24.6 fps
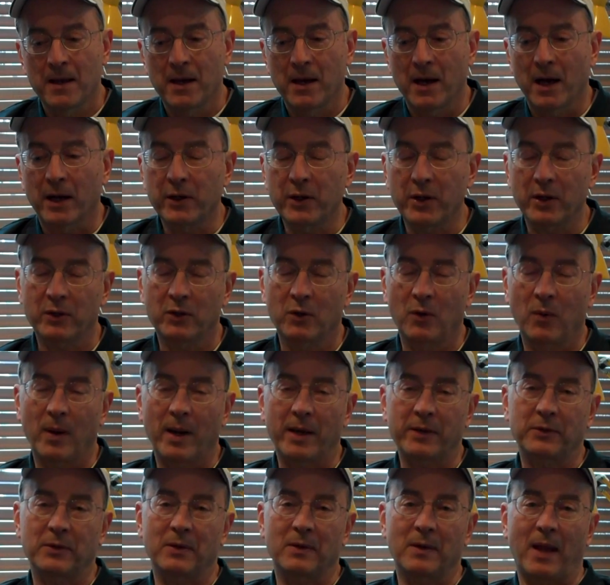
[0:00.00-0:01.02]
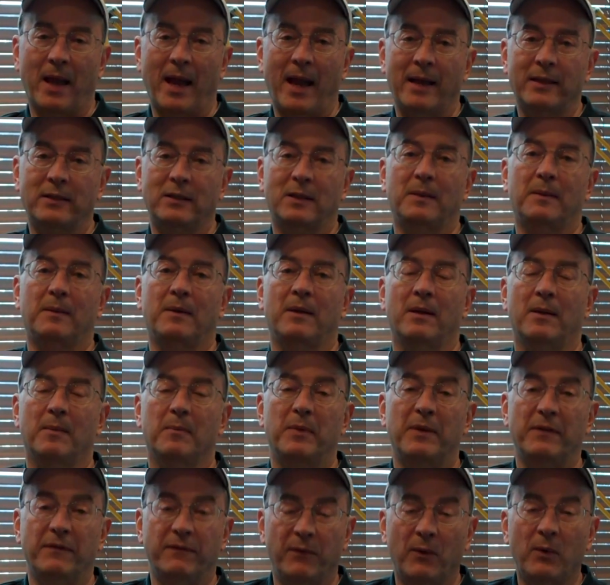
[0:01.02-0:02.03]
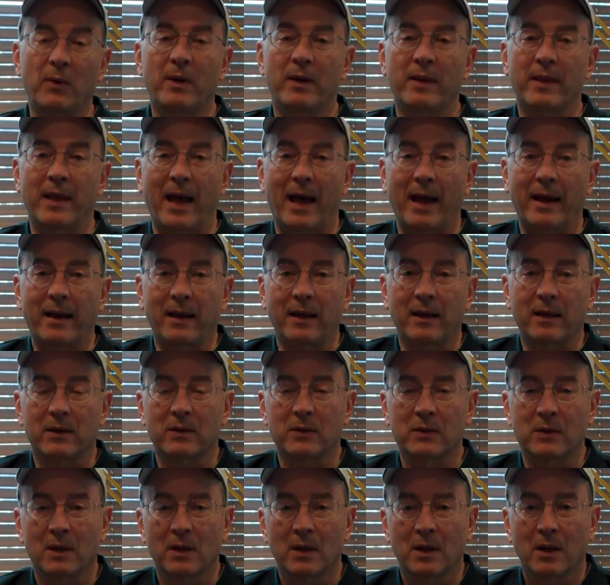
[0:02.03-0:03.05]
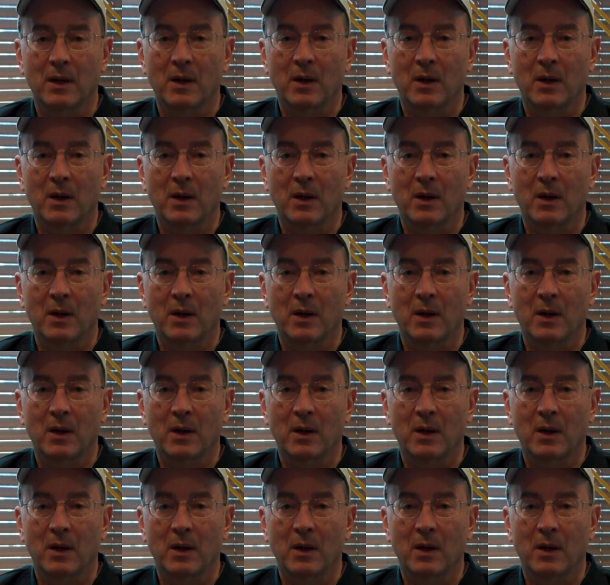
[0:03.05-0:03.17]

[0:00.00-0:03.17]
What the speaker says: A good question to ask before that is,